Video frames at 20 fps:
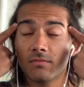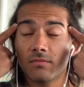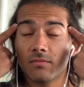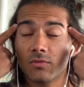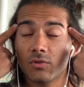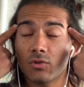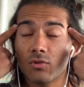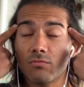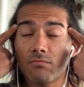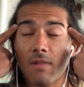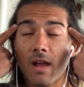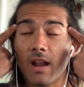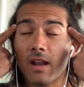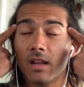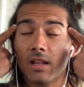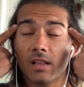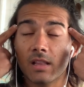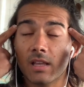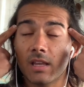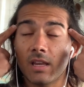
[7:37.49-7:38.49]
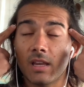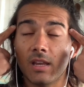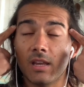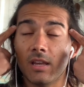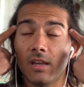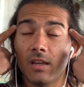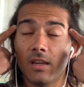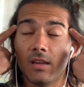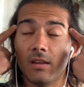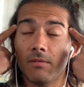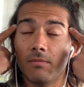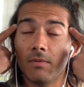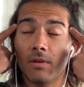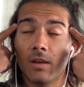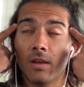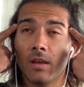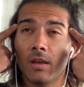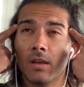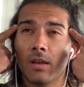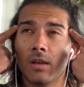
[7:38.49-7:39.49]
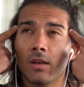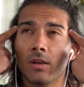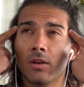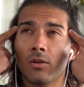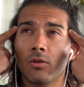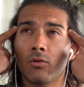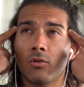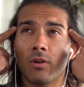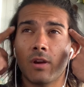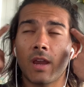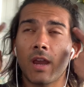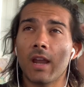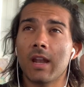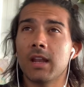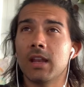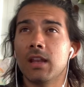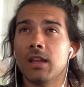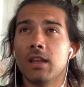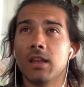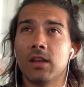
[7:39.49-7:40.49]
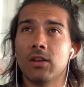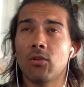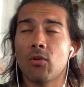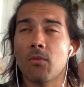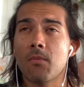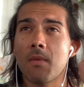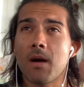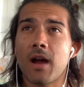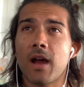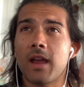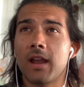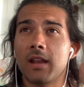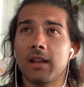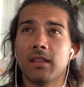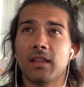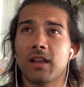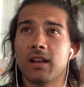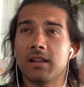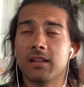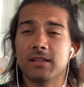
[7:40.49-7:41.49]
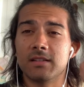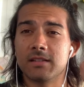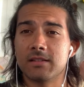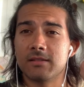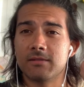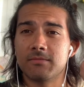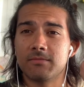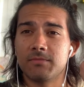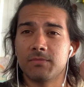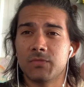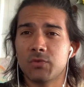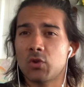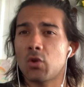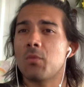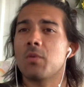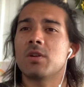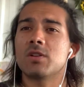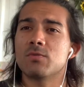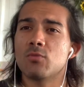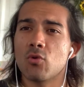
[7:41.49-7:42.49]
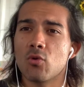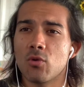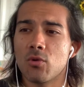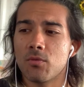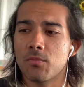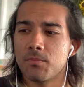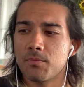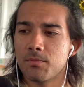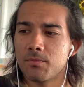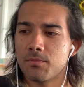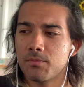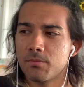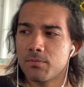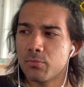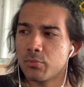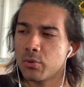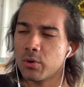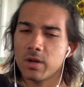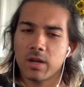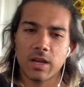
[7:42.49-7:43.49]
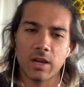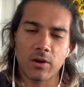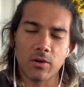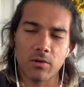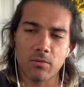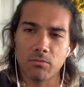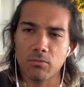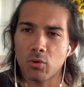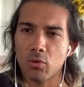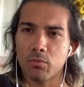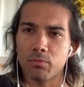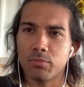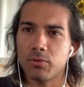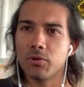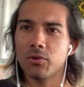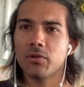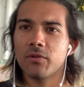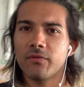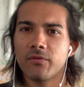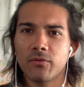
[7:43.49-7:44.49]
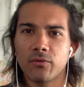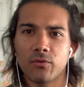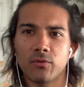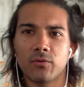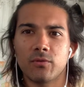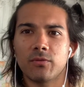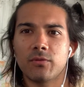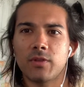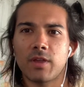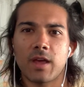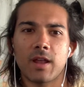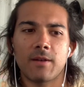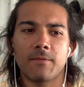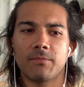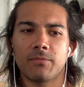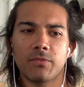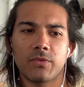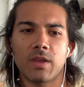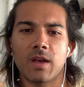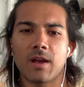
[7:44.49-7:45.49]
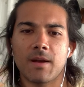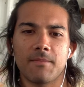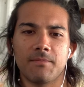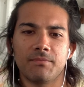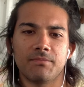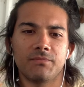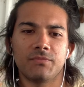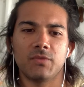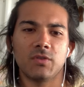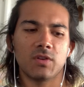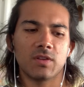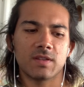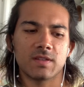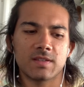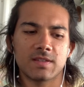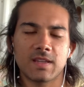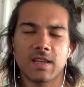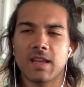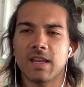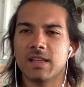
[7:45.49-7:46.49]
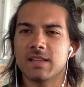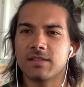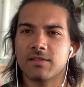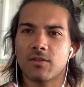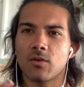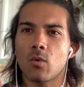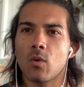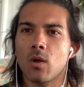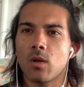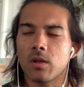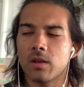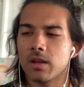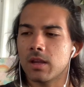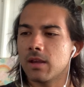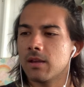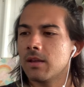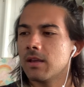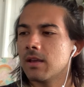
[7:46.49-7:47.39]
dramatically created in your mind that is so much more prettier and more beautiful that you can see it's a quality.